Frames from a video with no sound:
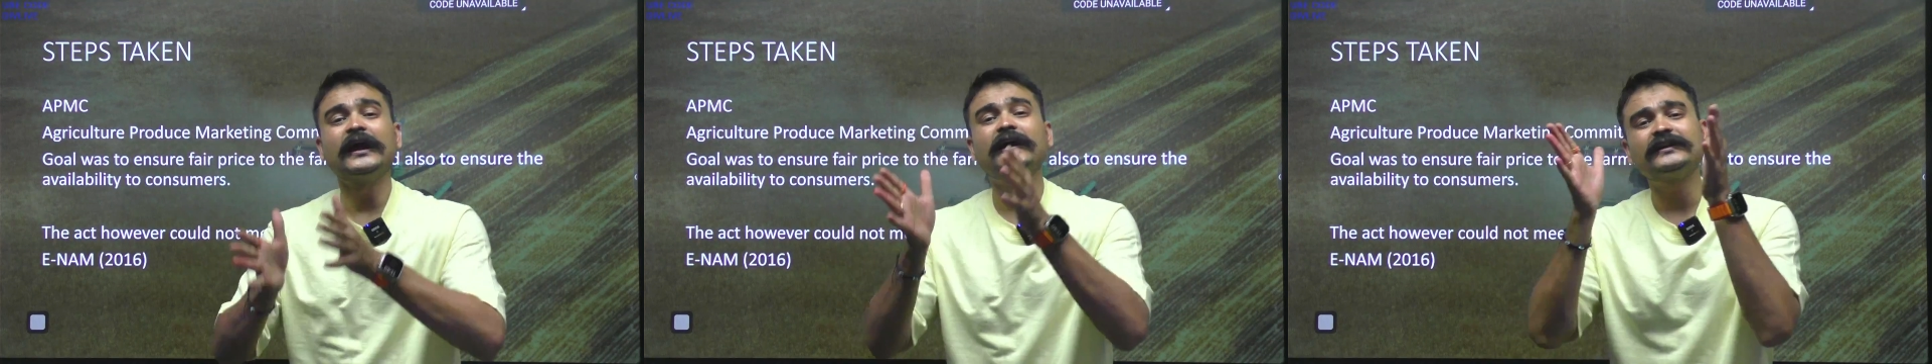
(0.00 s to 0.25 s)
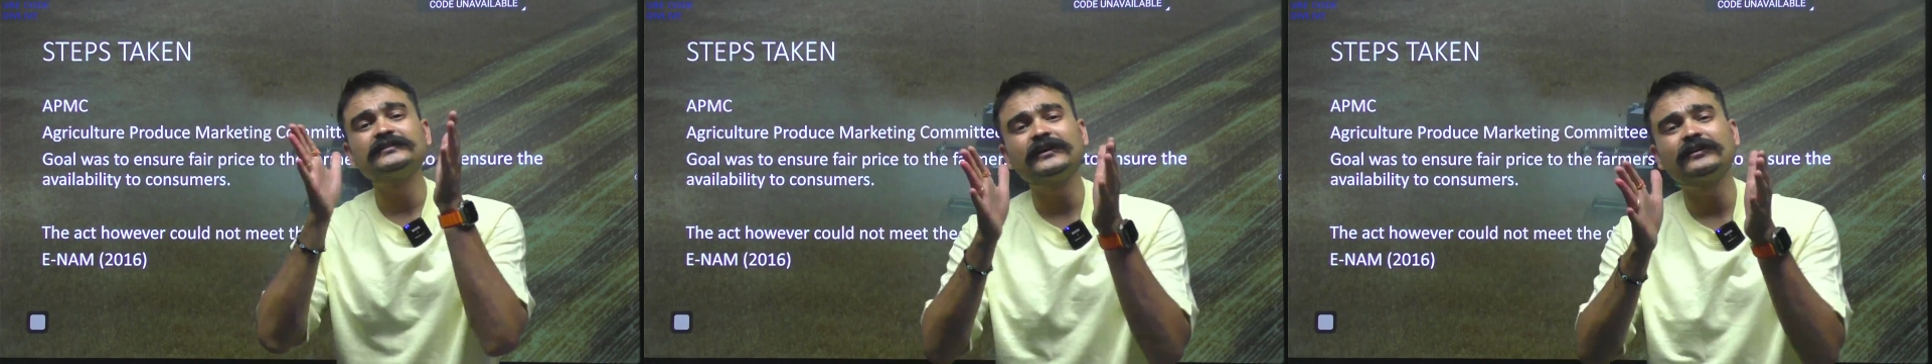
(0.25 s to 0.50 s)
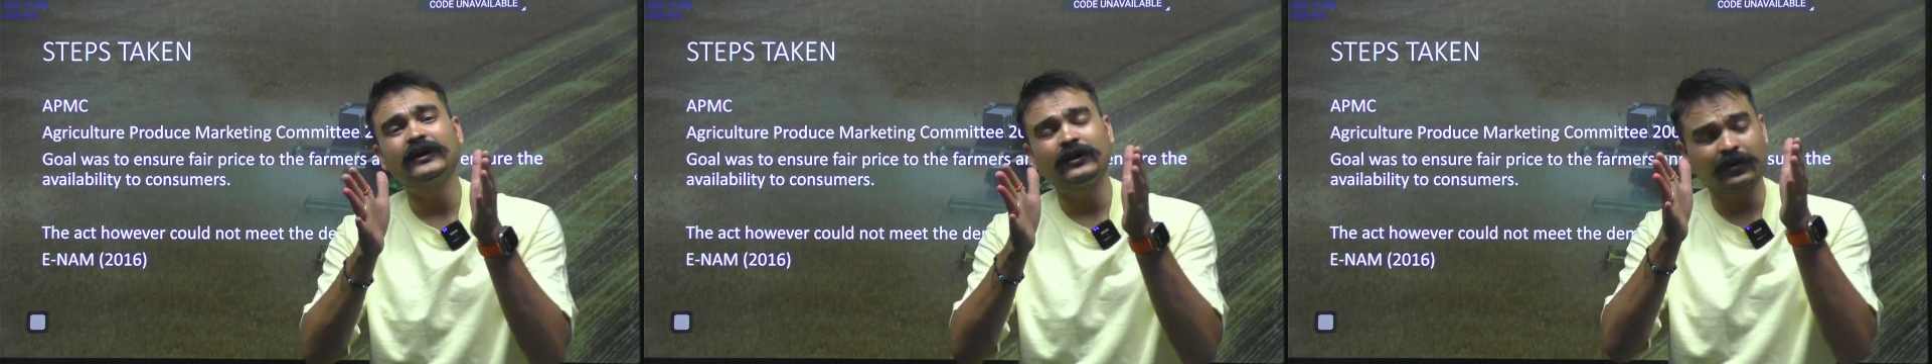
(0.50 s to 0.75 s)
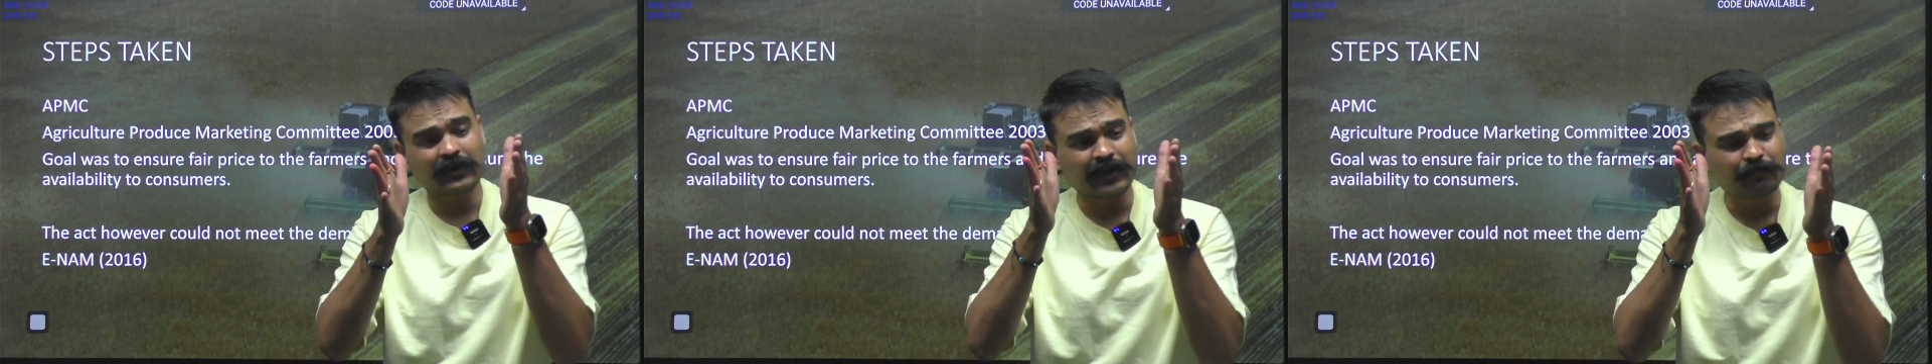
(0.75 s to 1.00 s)
and
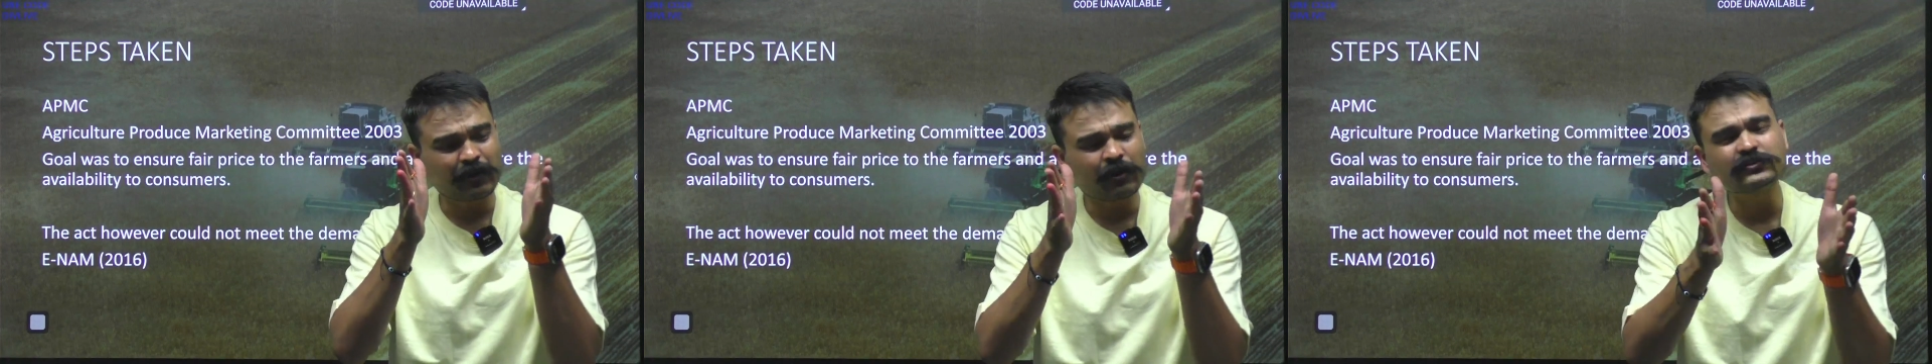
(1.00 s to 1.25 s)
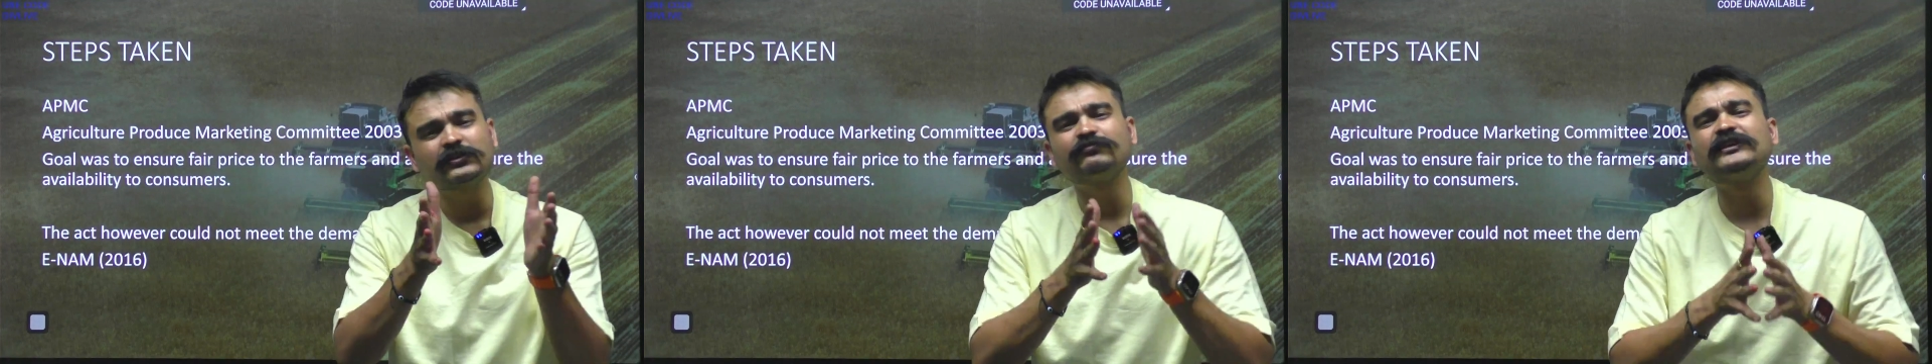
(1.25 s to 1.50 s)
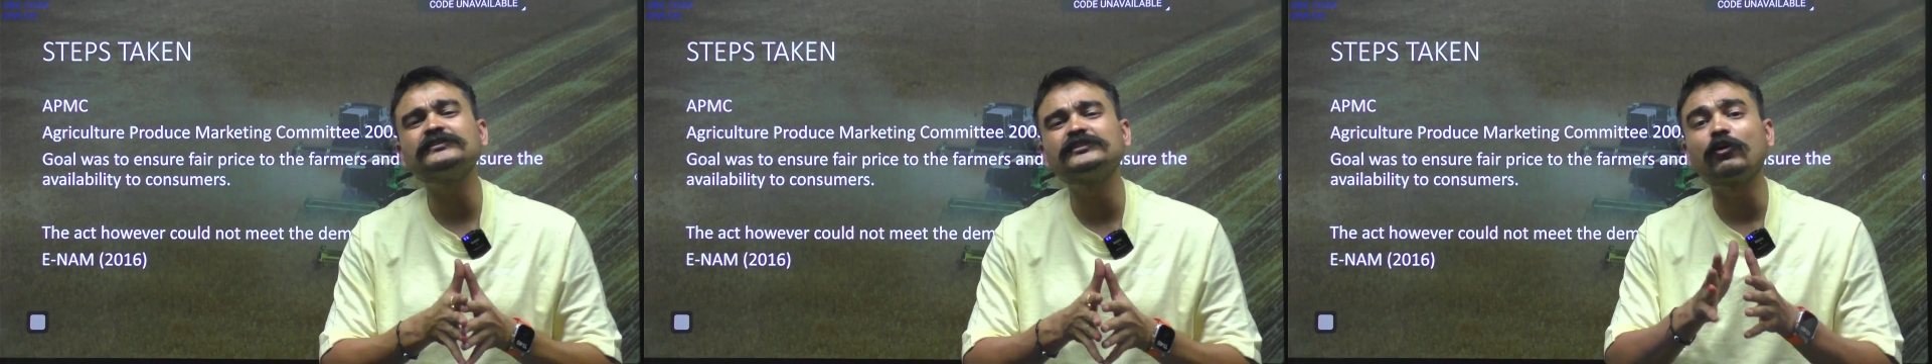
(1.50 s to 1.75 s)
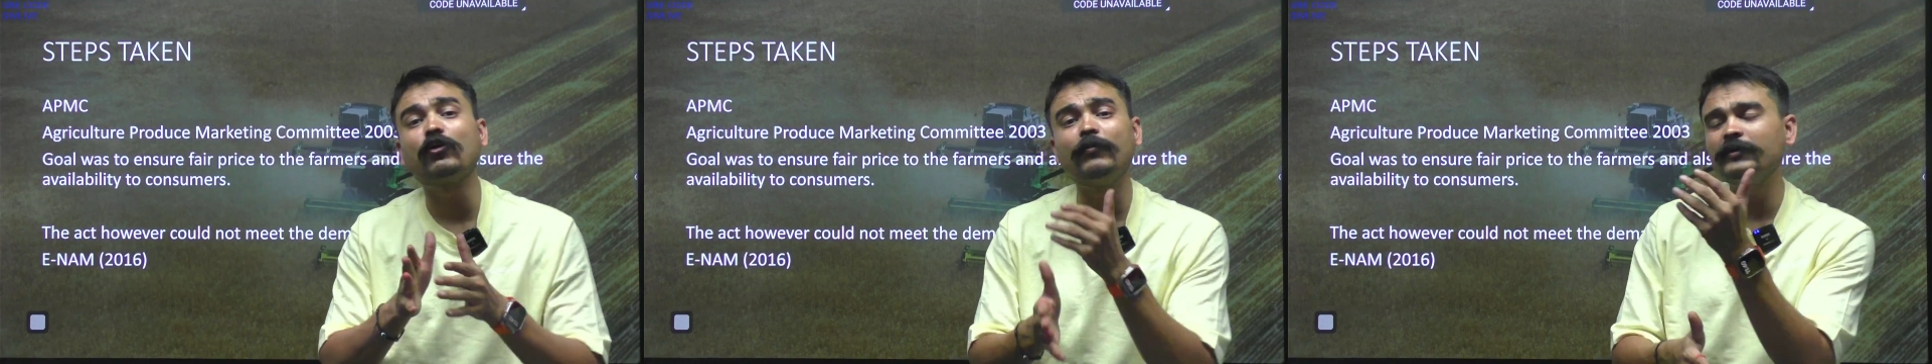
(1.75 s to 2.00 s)
and because of this
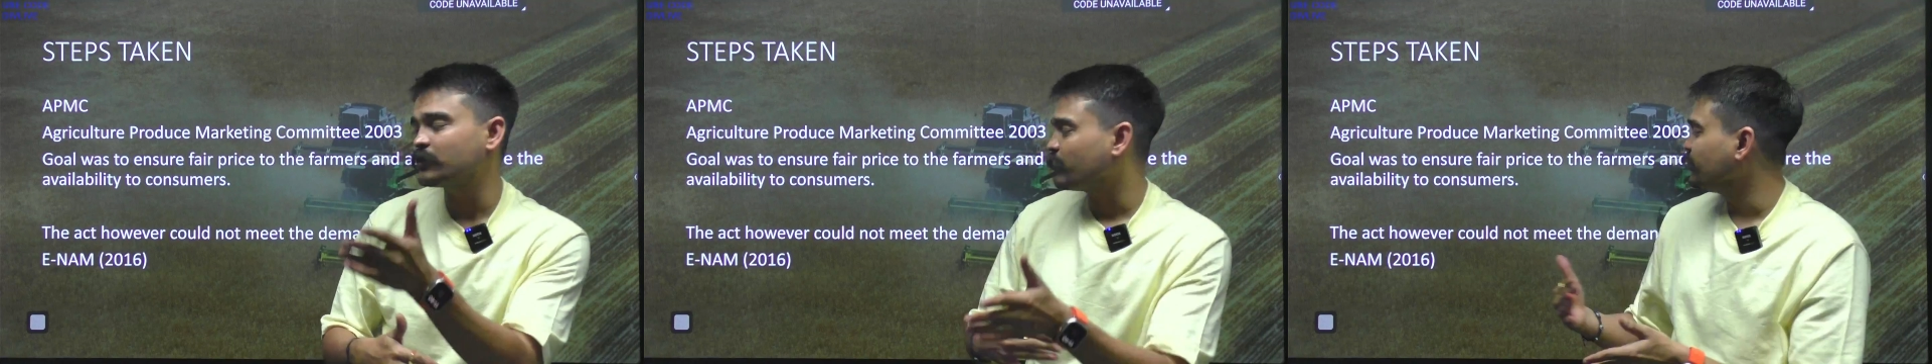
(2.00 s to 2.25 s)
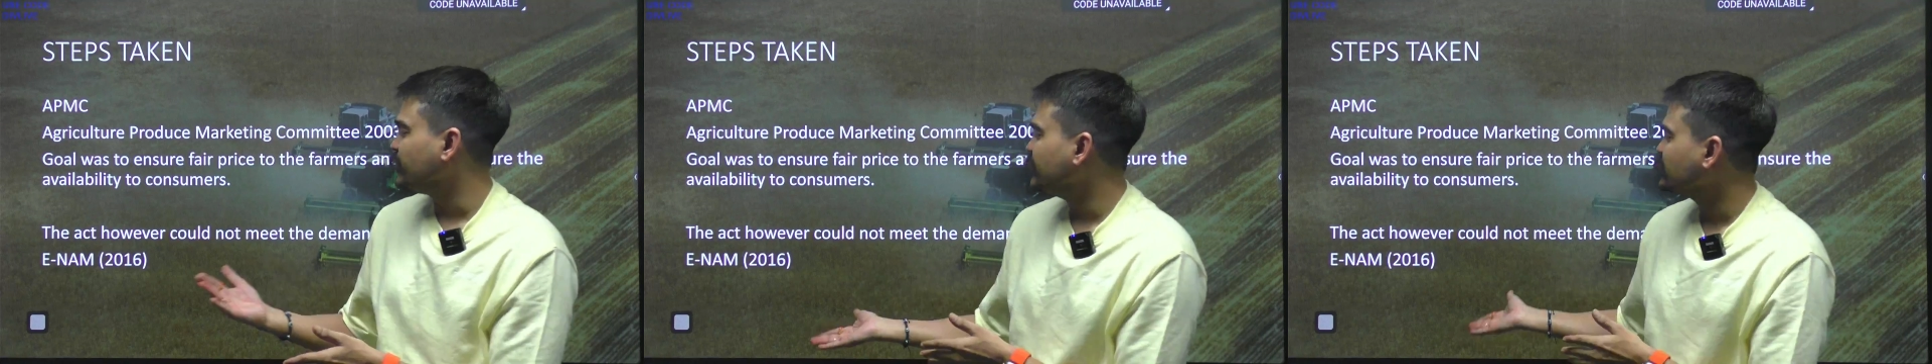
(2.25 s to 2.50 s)
the government of India